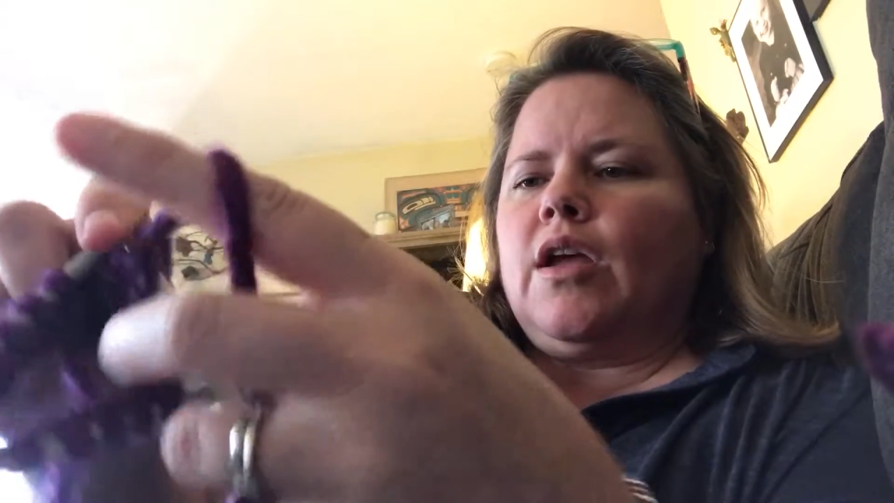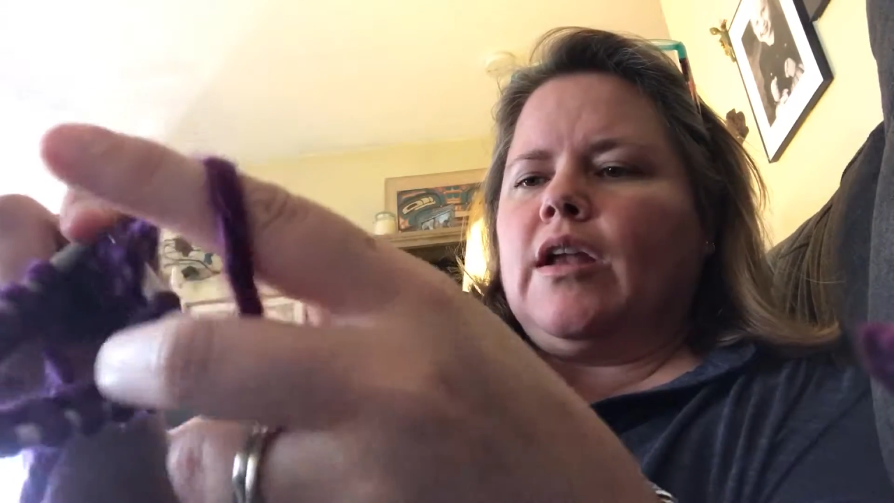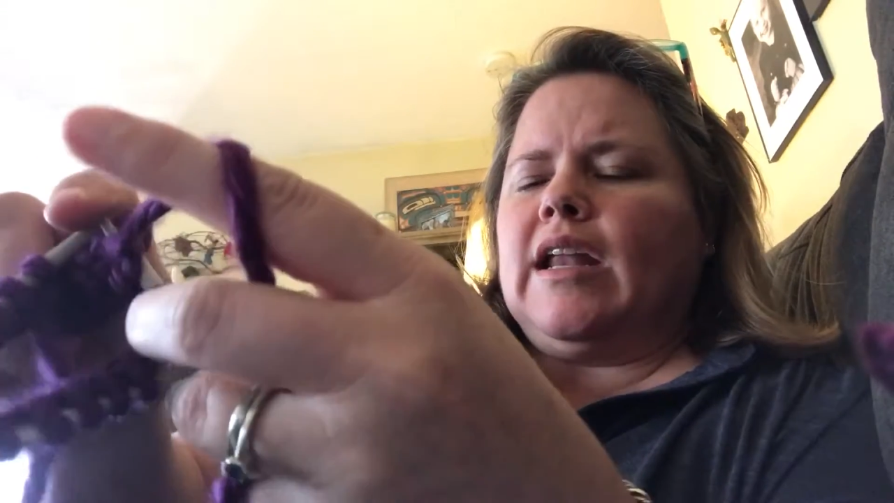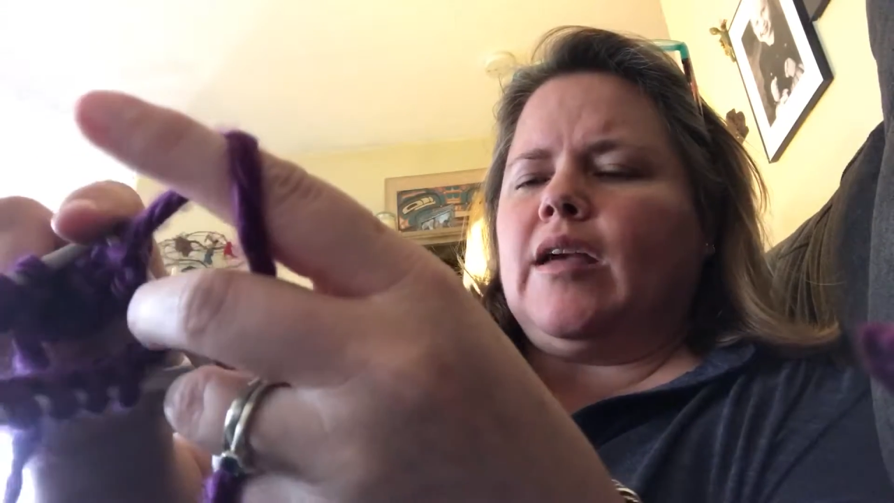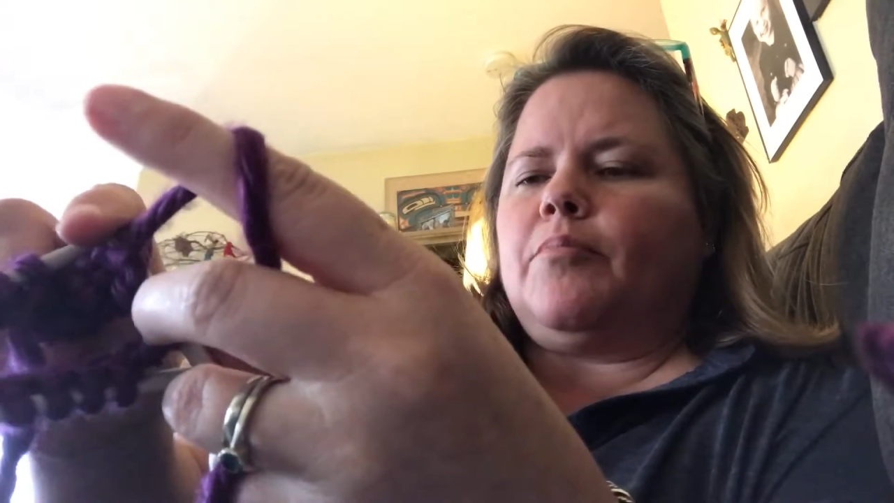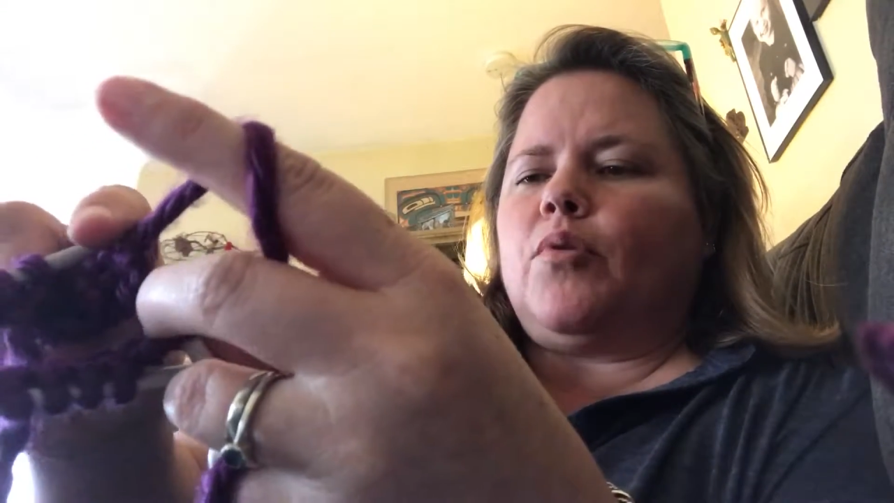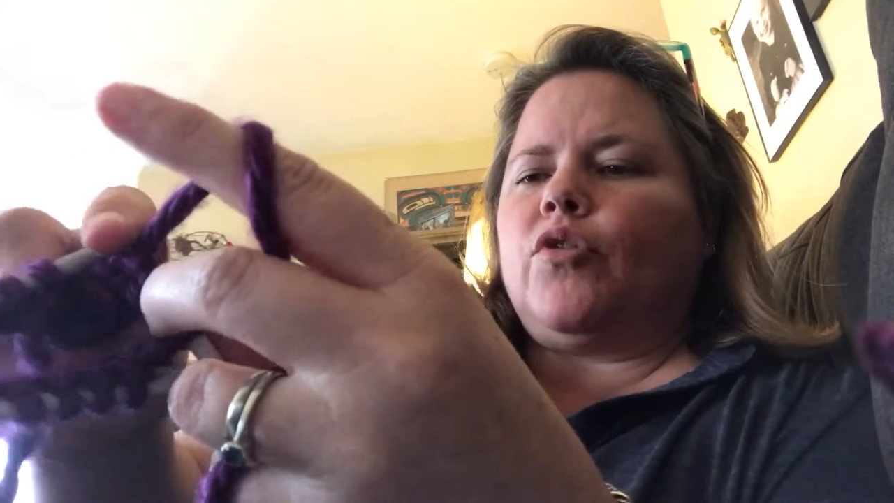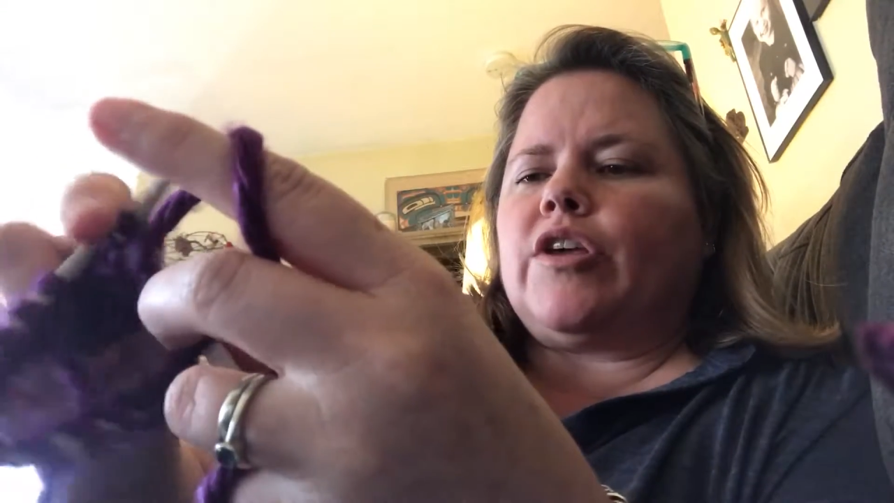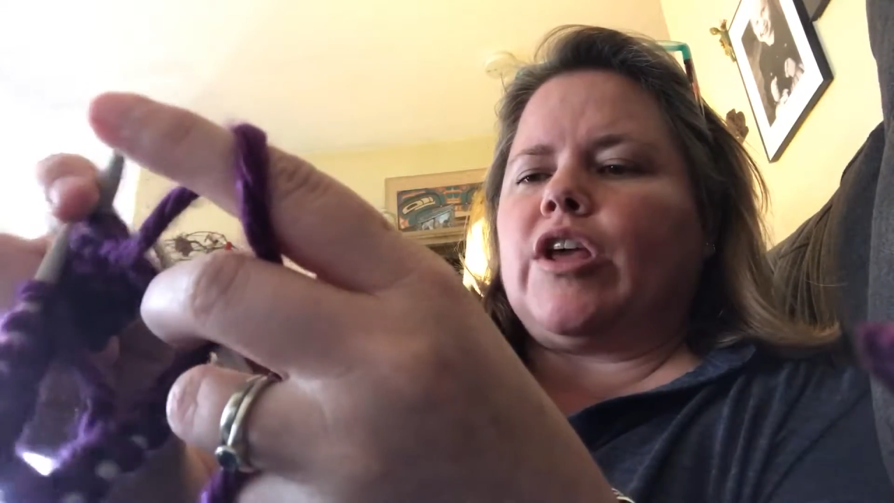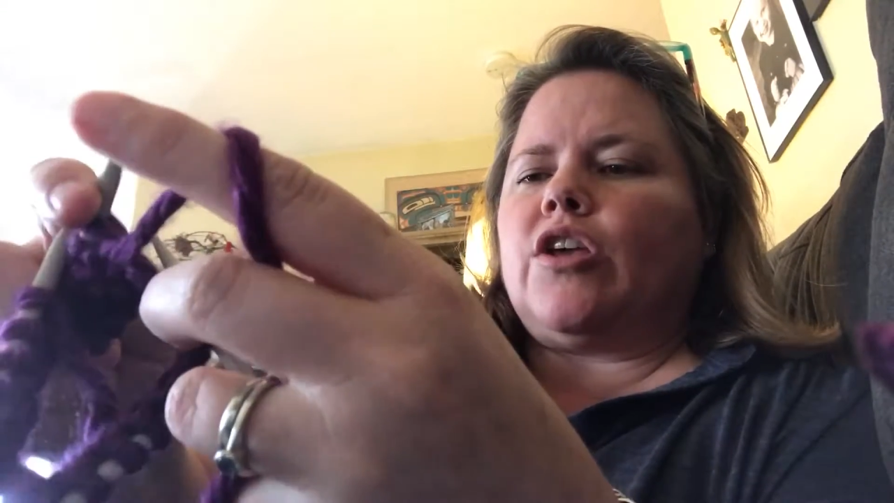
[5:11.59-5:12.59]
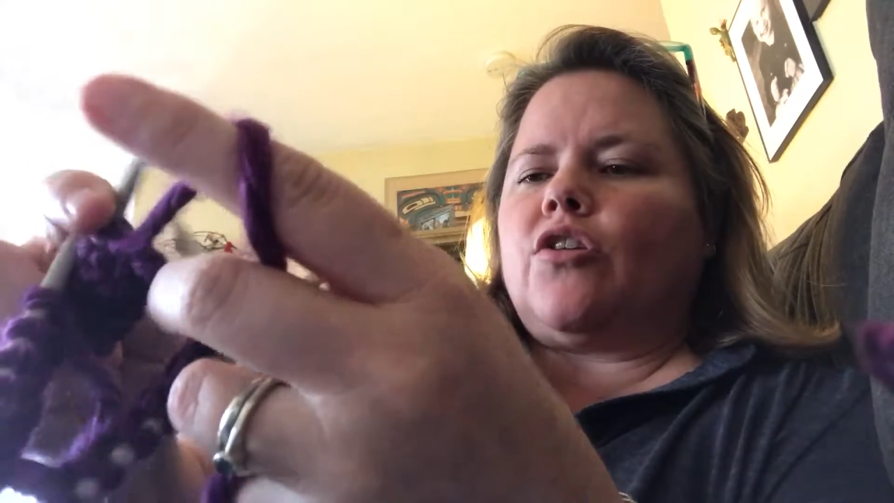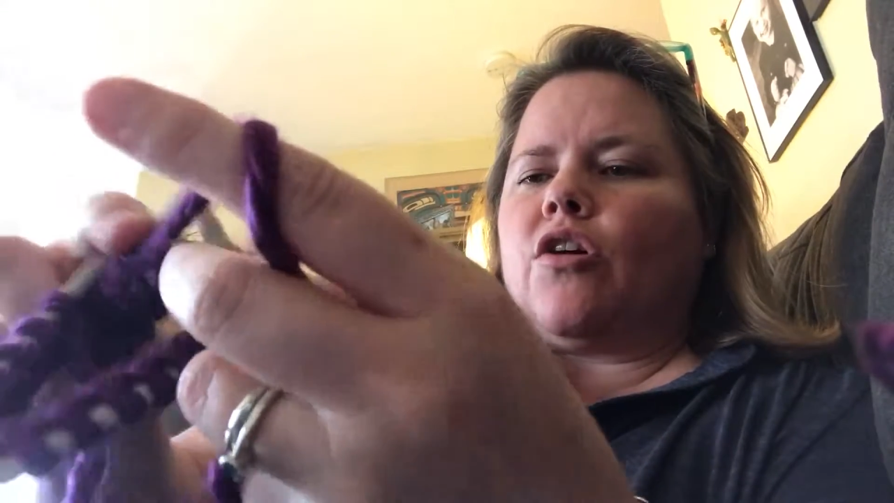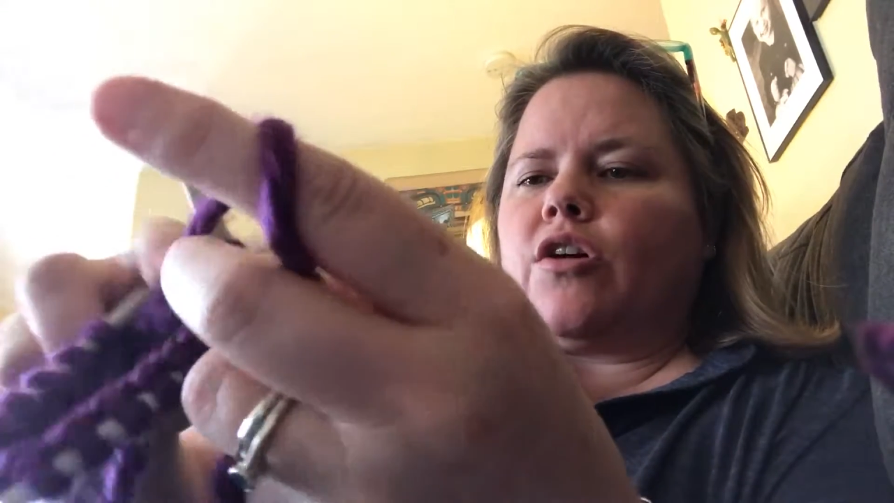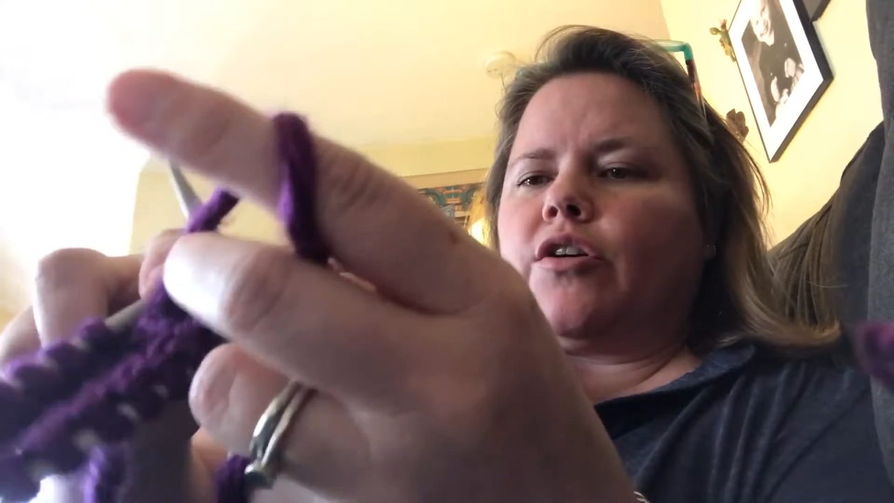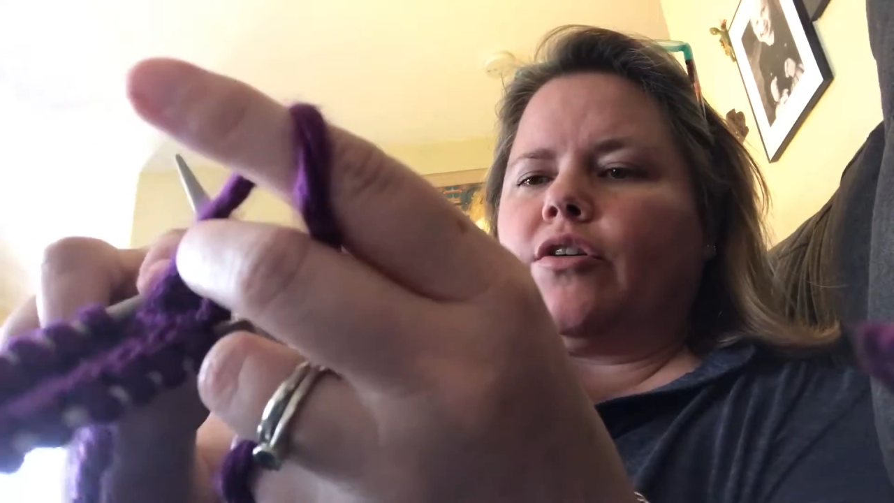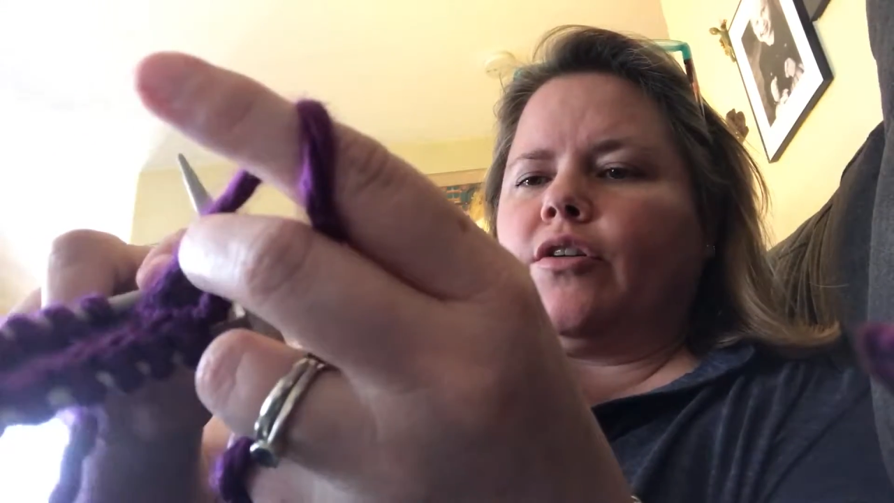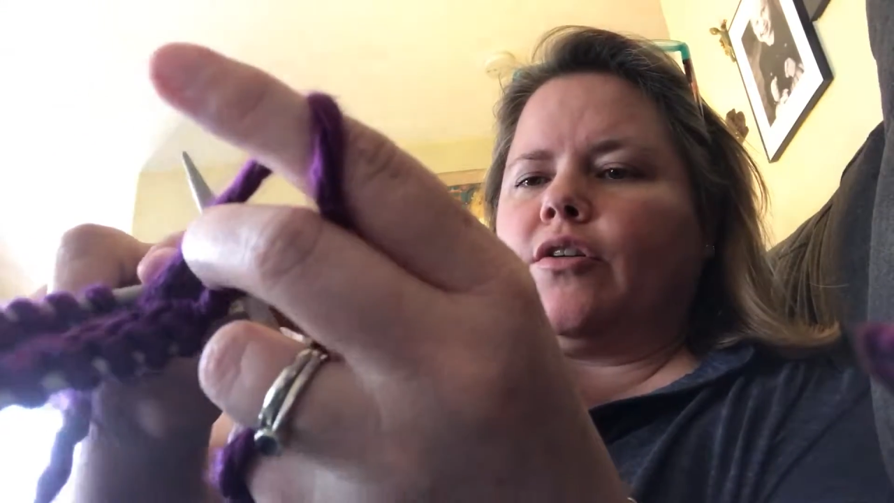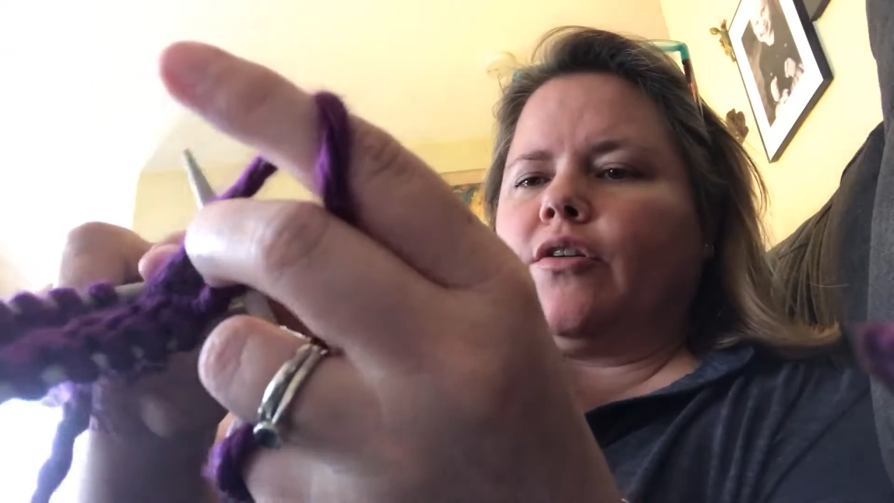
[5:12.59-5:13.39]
Knitting bulky yarn